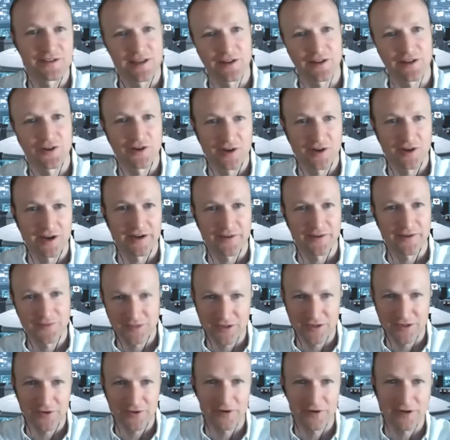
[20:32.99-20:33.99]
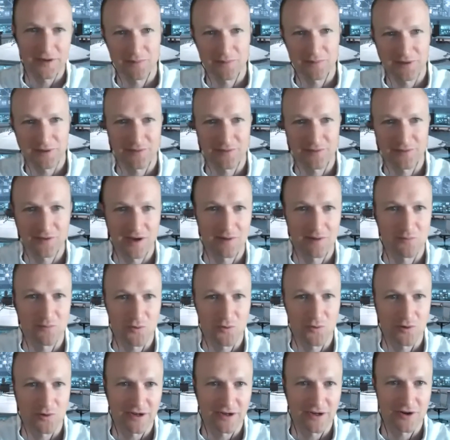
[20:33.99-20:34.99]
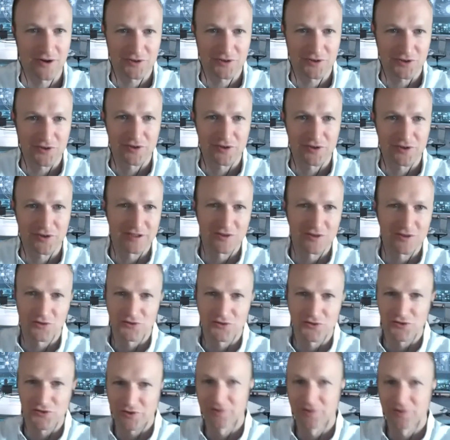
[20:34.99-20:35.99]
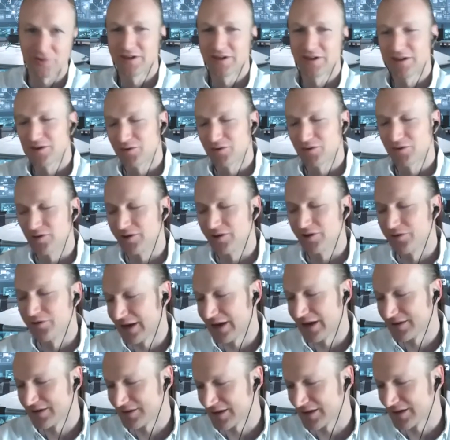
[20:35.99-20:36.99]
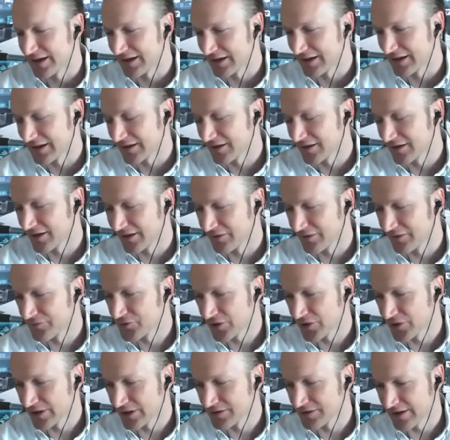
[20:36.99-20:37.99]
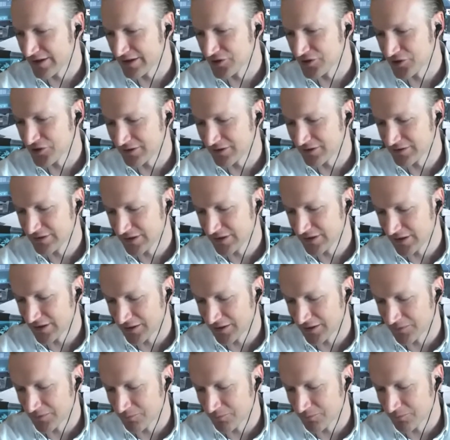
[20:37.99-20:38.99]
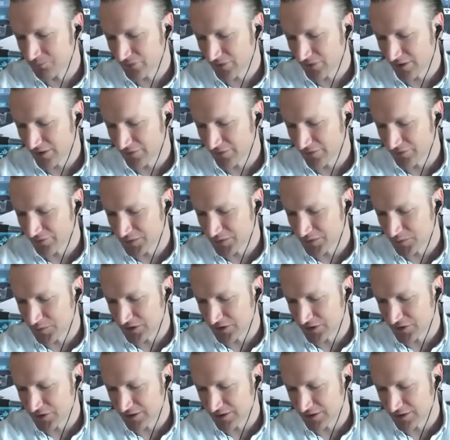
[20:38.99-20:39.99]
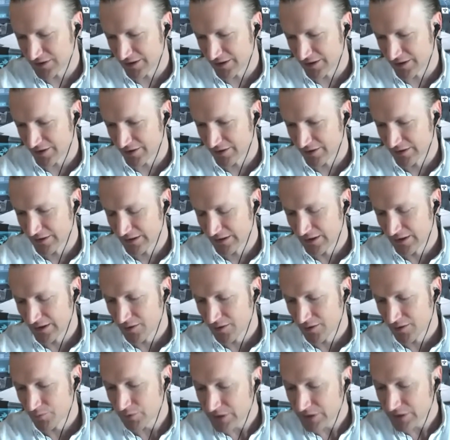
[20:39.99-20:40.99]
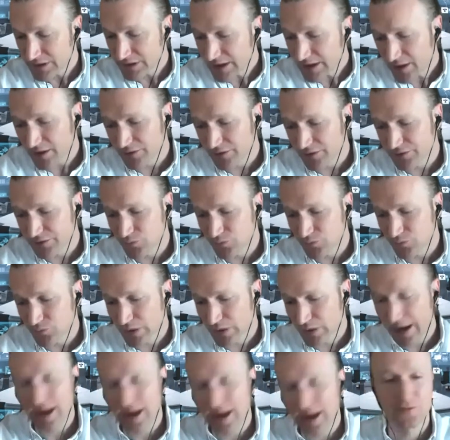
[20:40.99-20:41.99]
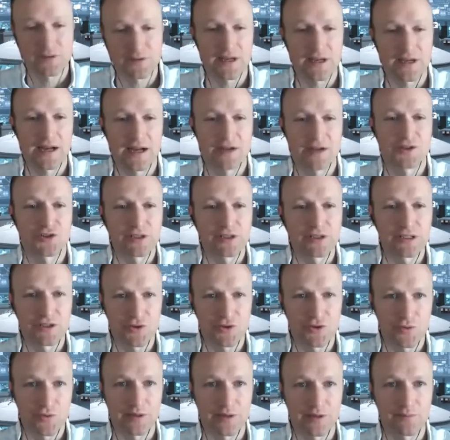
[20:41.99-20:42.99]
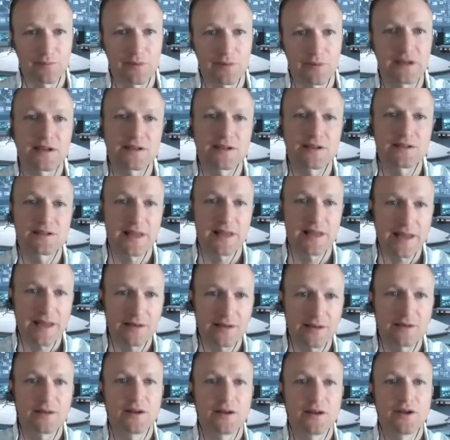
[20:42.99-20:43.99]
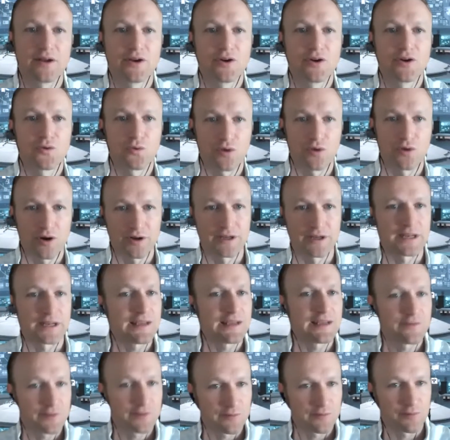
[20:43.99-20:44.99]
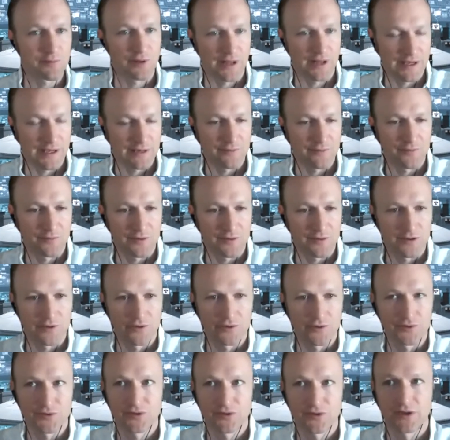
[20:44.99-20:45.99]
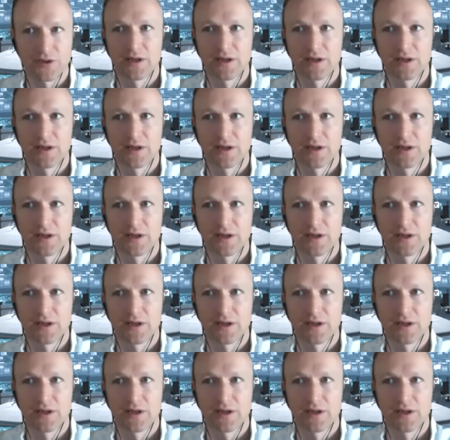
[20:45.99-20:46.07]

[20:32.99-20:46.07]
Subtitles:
They look kind of Syrian, but they've got more like Arcturian culture. Really fascinating kind of translation of the species there. But yeah, we have to actually do it, because then we're on an even playing field.